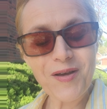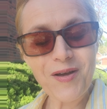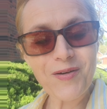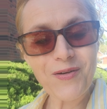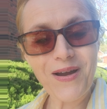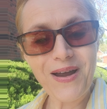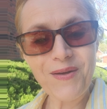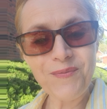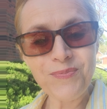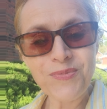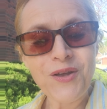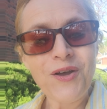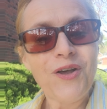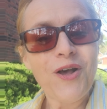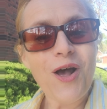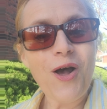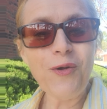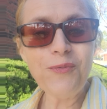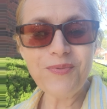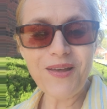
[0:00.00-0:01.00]
All right.
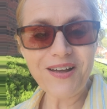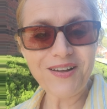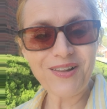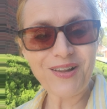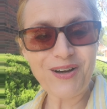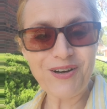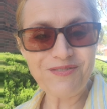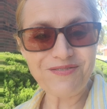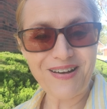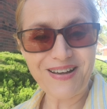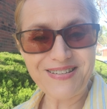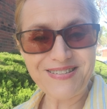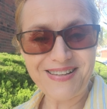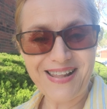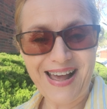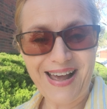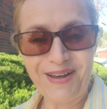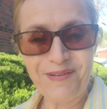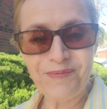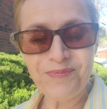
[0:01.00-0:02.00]
Hope that clarifies
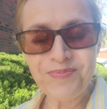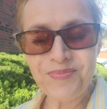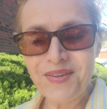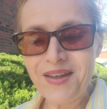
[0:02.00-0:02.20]
that.